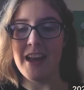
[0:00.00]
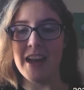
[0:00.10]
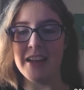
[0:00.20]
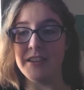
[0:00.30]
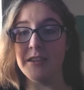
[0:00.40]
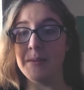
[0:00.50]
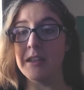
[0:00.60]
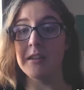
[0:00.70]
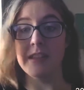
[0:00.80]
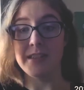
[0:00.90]
and you'll be
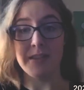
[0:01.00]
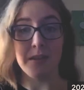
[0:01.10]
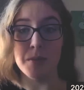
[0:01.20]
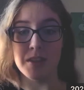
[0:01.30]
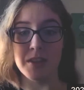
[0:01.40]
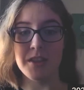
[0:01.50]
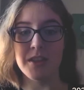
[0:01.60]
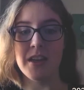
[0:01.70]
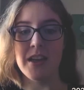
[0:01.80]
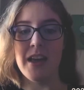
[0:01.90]
learning so much.
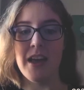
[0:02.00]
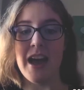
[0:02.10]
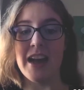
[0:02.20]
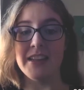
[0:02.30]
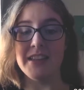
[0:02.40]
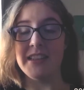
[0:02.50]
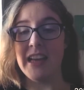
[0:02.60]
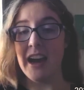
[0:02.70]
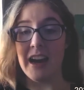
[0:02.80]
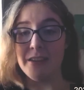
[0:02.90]
And
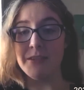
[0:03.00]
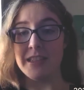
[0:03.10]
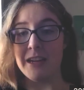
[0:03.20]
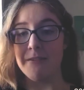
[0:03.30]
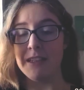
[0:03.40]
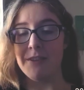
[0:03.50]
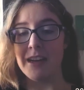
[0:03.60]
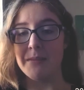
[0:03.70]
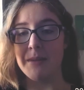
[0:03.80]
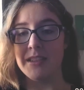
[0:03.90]
yeah, I would definitely
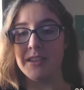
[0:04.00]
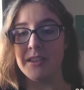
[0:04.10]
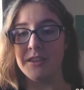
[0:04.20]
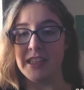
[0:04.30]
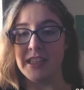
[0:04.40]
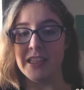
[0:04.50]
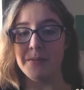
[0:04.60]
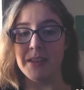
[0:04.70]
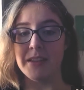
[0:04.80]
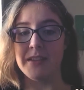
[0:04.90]
recommend studying here
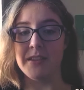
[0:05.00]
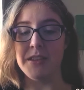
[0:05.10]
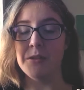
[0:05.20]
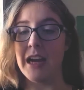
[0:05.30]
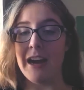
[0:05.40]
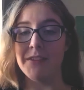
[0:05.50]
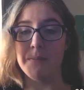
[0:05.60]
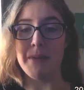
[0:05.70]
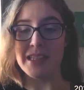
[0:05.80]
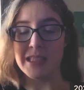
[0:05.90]
because you'll have the
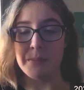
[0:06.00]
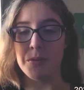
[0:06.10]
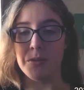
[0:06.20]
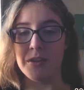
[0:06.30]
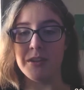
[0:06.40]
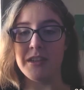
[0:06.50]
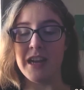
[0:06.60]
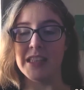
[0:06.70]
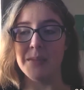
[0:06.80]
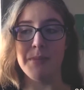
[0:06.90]
best support
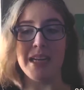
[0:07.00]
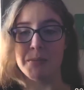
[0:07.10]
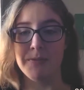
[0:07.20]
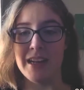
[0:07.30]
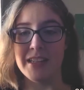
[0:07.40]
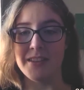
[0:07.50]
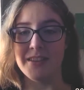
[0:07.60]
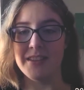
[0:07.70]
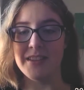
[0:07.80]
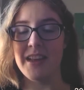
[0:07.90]
and the best
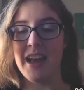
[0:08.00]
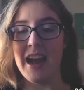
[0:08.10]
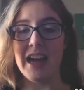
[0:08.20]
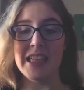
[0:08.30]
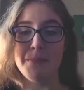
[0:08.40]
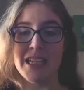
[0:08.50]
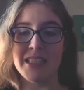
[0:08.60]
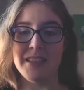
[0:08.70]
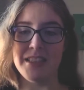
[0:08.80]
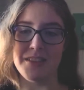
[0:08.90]
professors and the
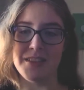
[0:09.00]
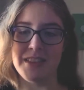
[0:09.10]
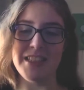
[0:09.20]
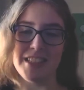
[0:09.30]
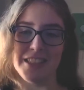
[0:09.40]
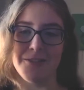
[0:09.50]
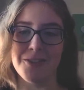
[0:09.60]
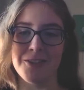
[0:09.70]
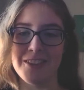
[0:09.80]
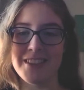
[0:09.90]
best teachers teaching you, of
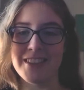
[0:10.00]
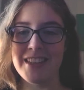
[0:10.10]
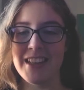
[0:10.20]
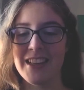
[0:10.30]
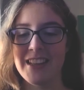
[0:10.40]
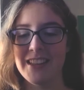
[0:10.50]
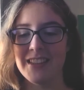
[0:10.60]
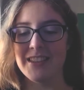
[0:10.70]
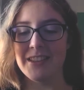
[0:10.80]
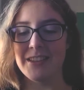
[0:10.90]
course.
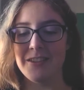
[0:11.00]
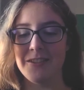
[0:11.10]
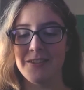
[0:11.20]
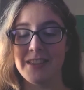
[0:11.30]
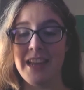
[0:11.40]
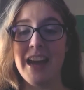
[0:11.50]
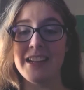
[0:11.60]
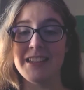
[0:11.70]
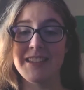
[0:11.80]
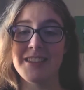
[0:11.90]
So
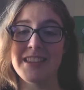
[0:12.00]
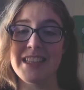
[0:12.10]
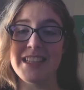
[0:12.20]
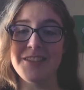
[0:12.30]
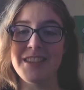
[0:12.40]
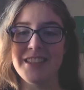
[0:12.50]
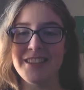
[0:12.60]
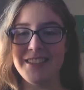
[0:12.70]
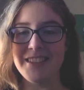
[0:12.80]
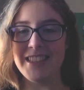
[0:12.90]
yeah, study history here at
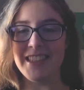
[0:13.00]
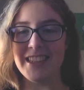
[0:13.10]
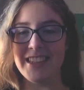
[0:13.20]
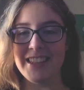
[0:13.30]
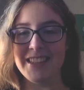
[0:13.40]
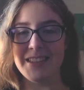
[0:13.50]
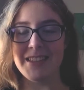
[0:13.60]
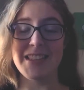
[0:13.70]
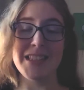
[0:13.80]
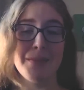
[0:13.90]
UCD, guys.
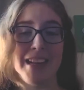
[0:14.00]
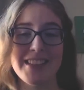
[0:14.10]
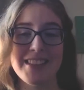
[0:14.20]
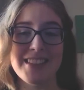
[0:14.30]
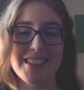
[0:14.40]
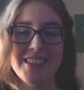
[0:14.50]
It's the best.